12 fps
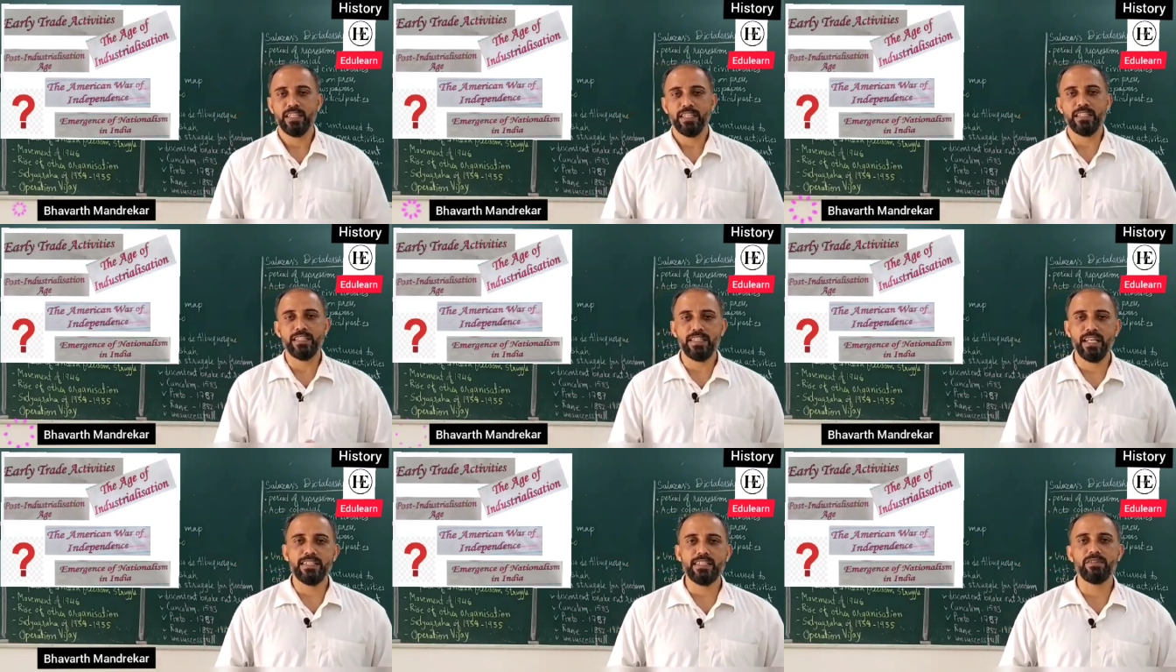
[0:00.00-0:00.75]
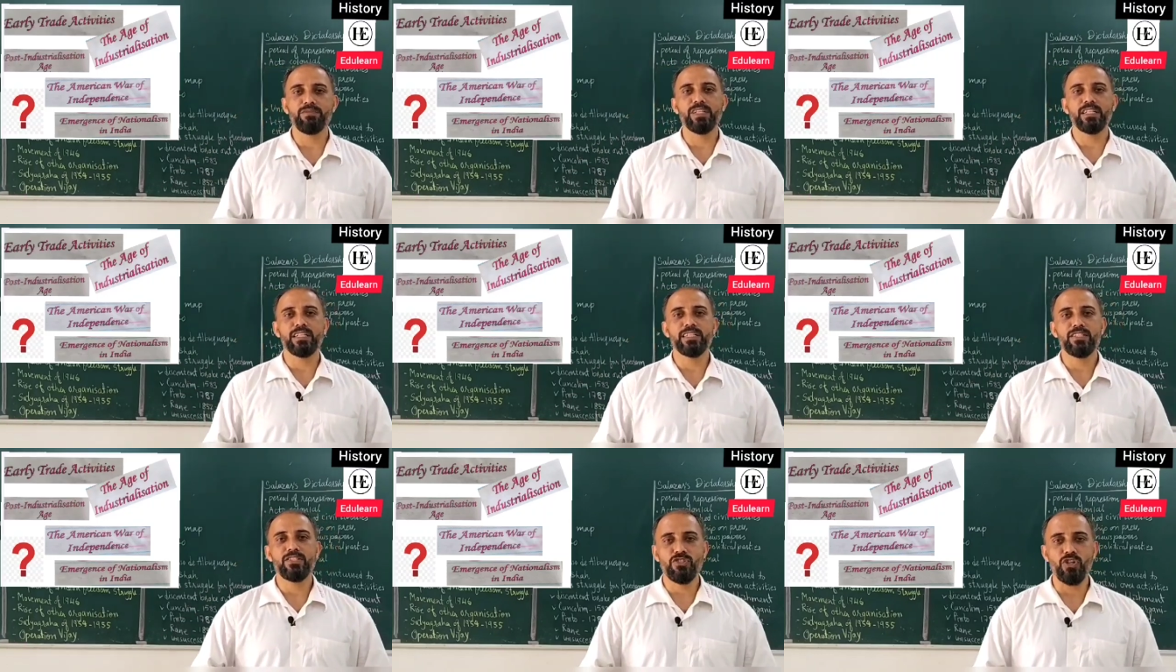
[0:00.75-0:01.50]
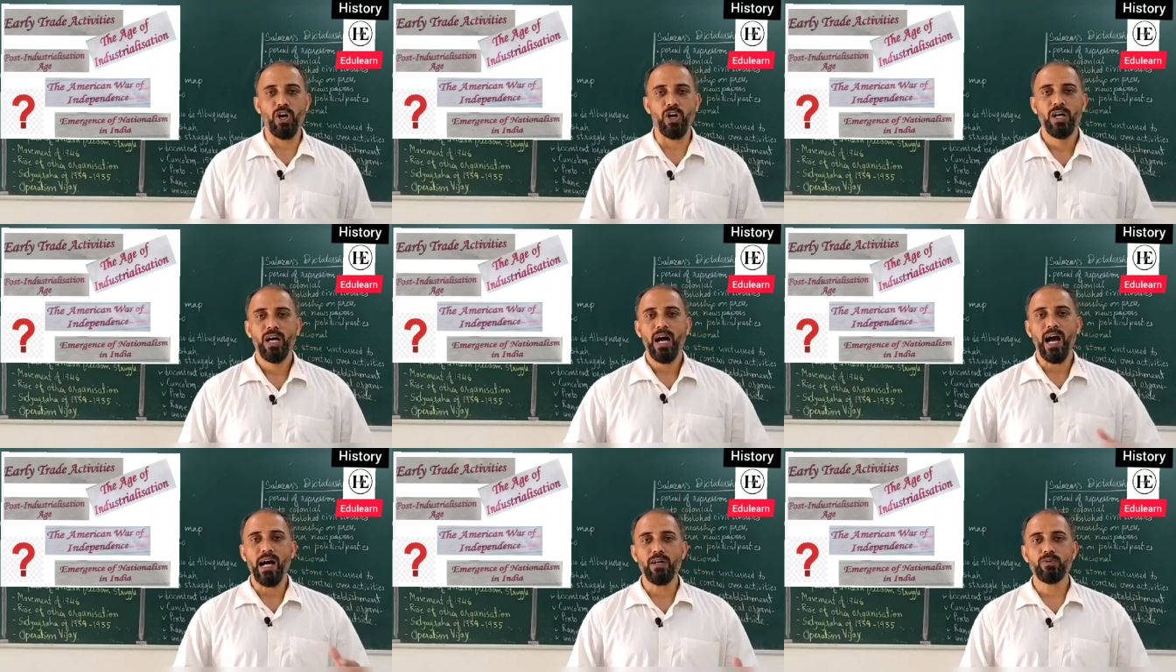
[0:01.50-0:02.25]
In this lesson we saw
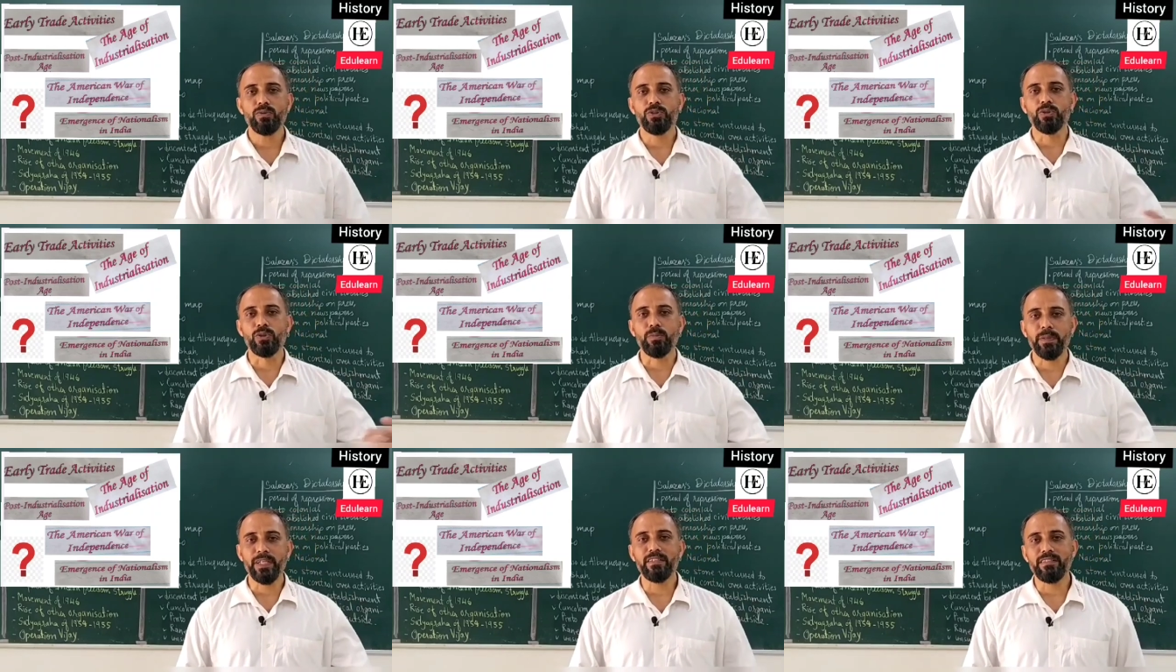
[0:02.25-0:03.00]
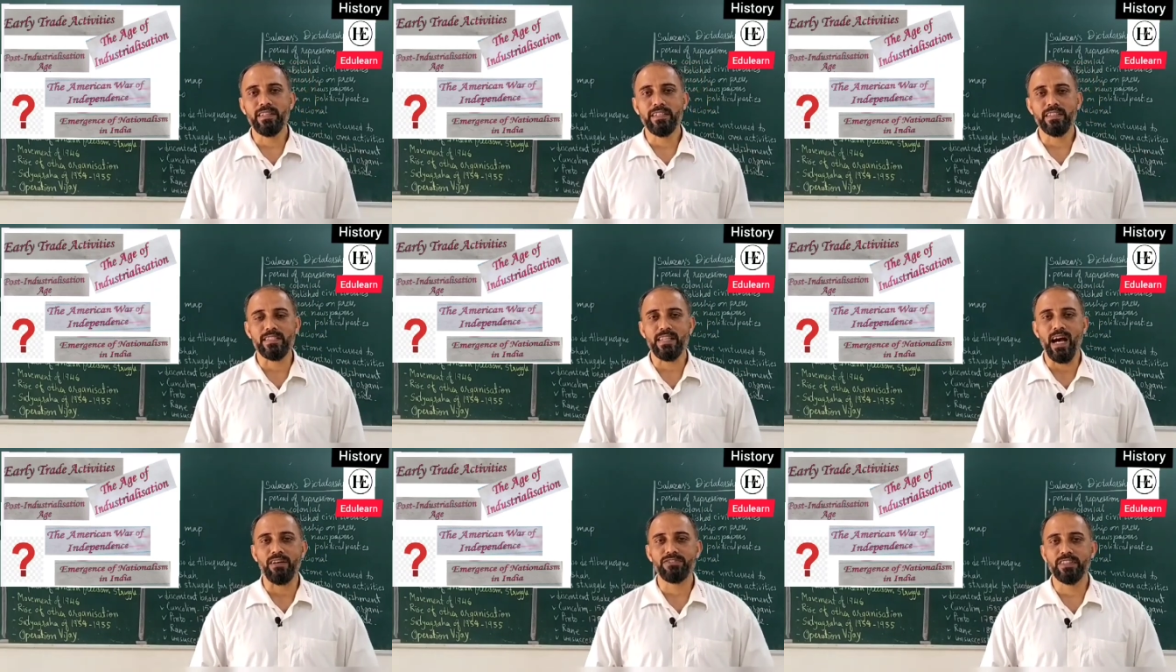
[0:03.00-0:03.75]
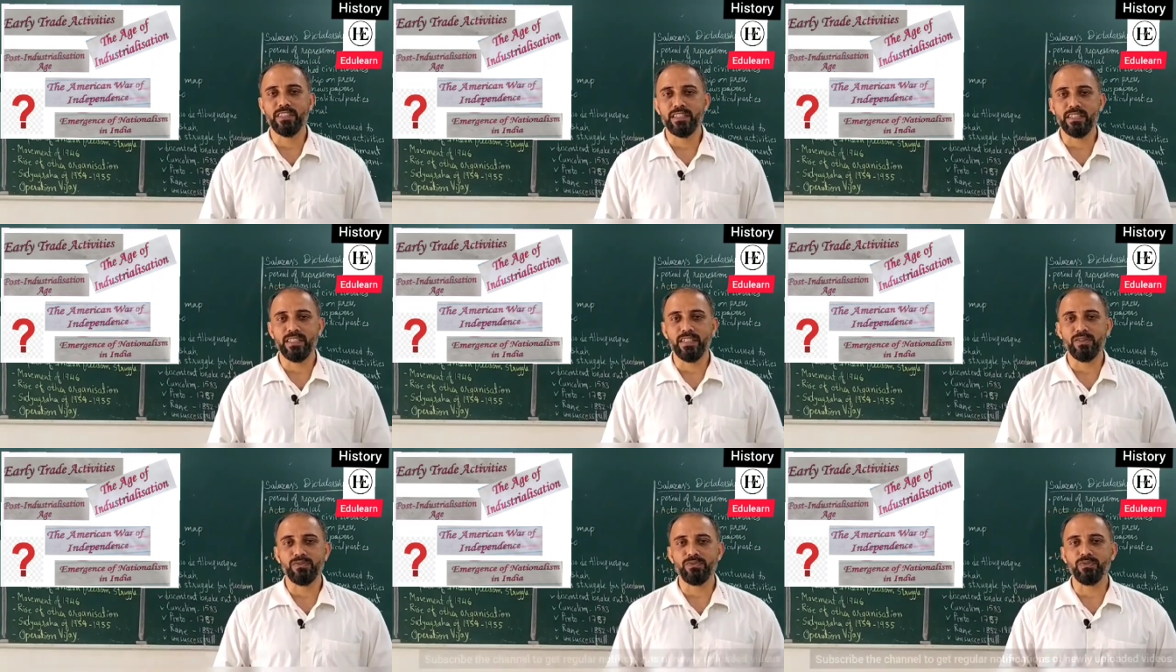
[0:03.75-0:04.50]
how European traders, after
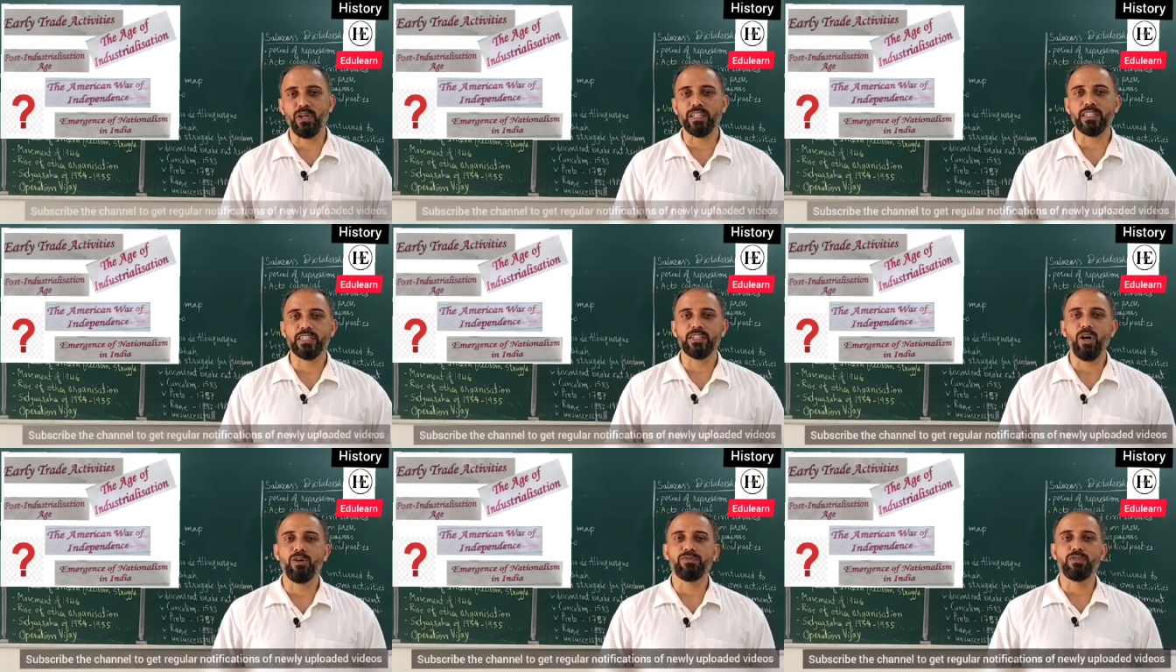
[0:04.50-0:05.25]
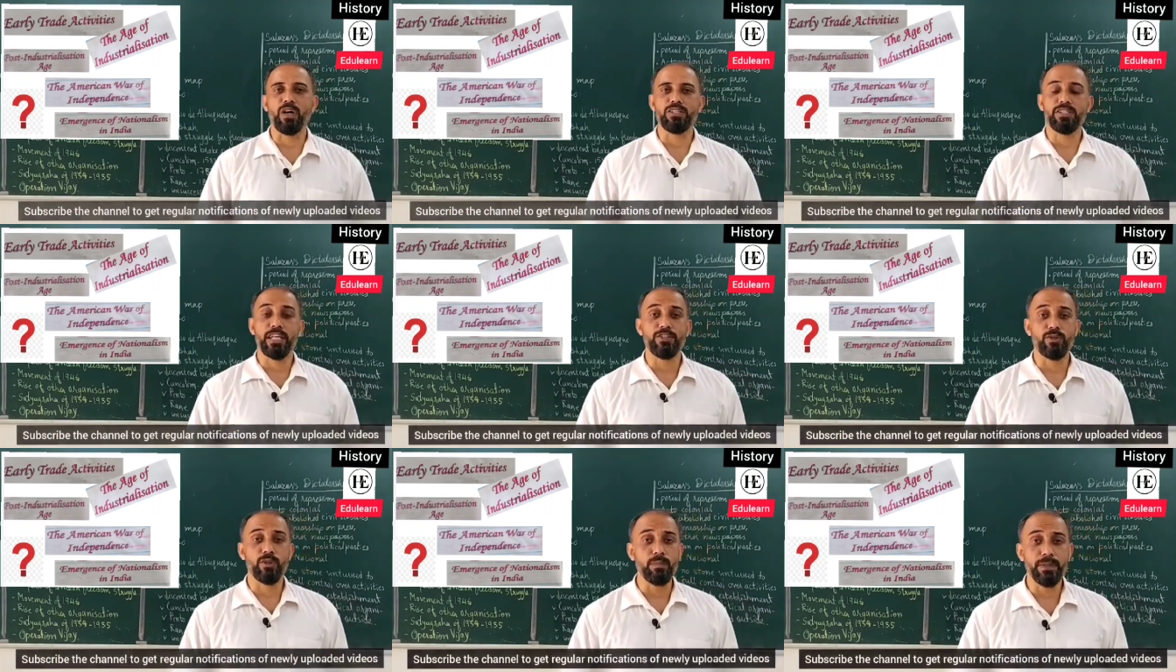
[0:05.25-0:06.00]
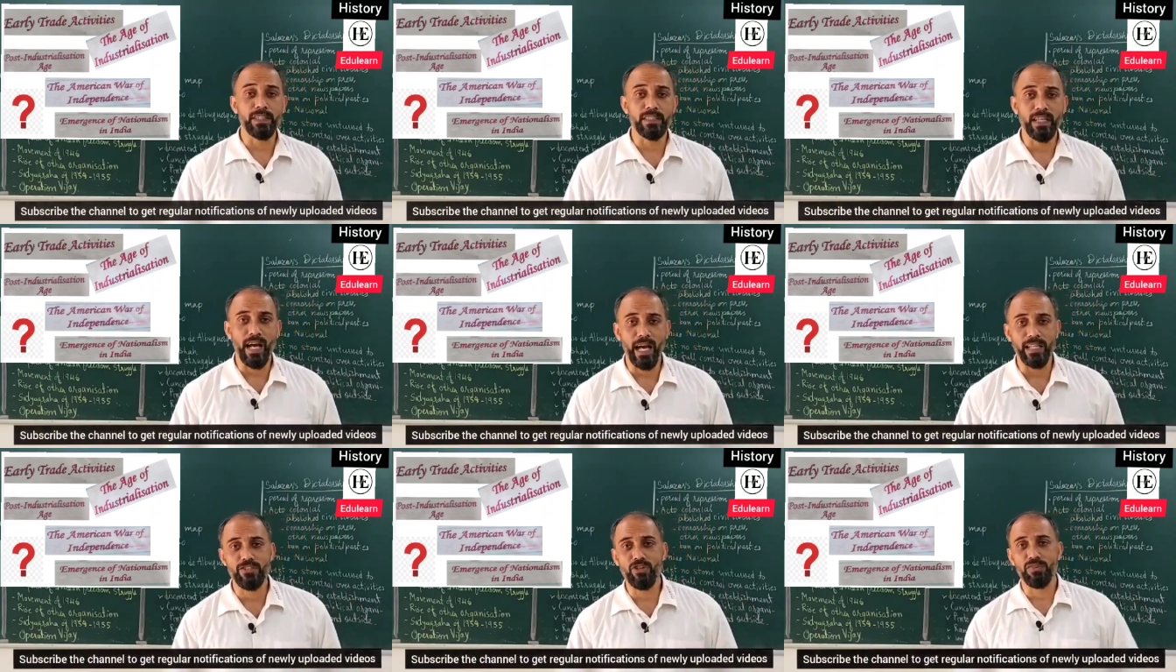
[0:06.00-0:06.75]
falling of Constantinople in the
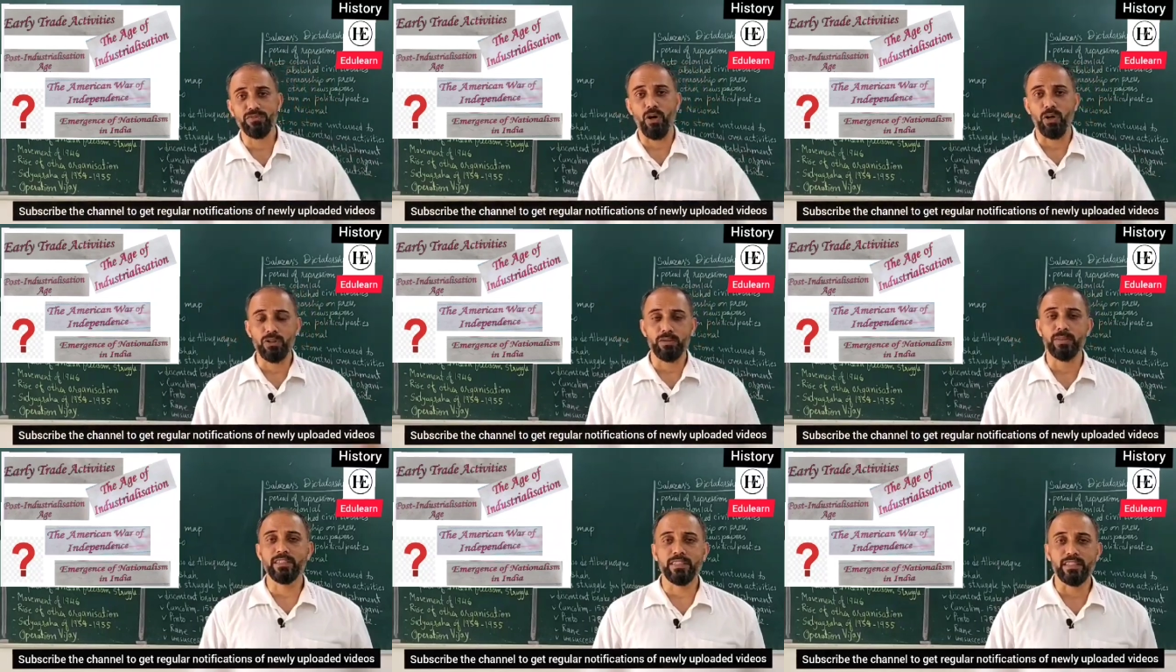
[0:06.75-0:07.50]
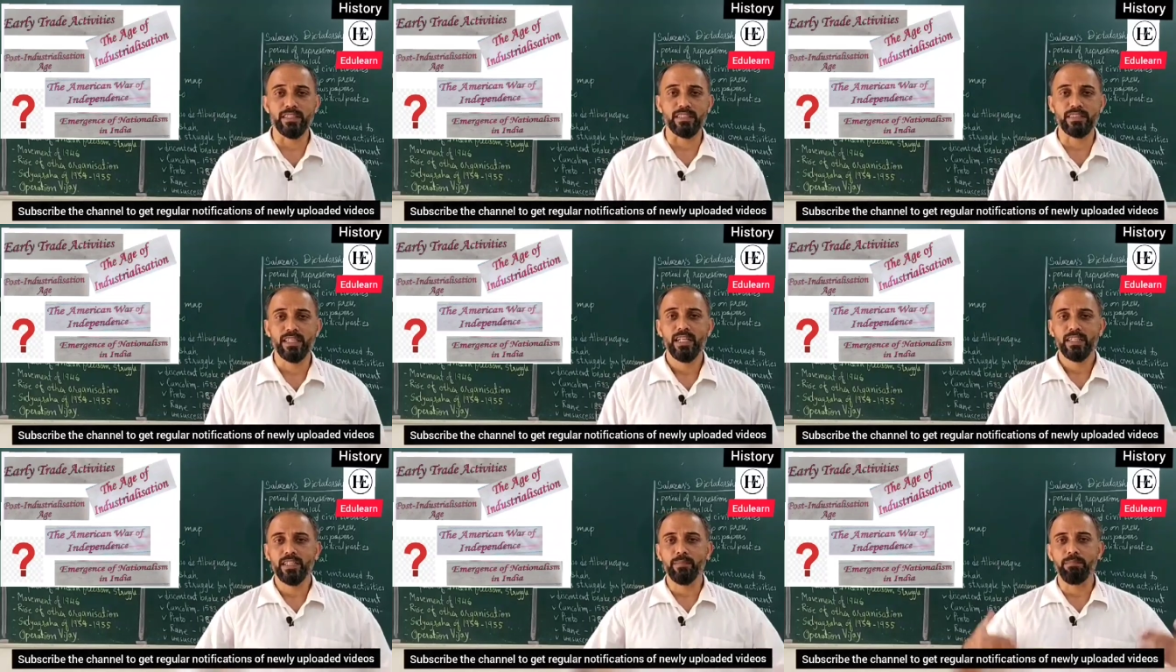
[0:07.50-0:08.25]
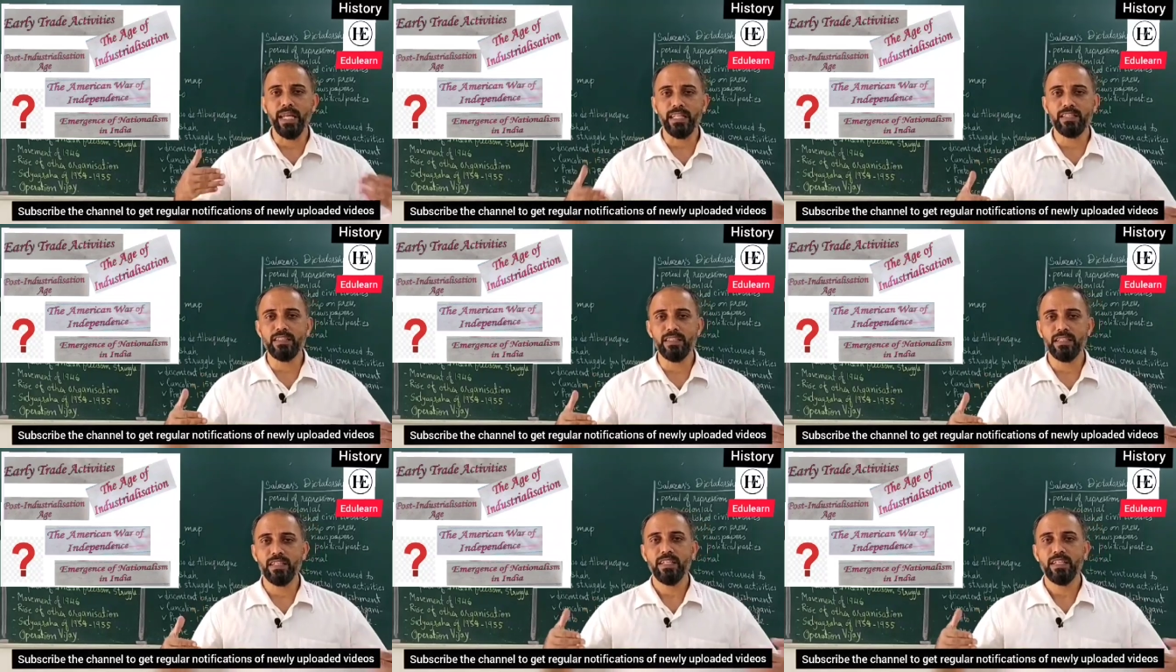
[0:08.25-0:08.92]
hands of Ottoman Turks, the main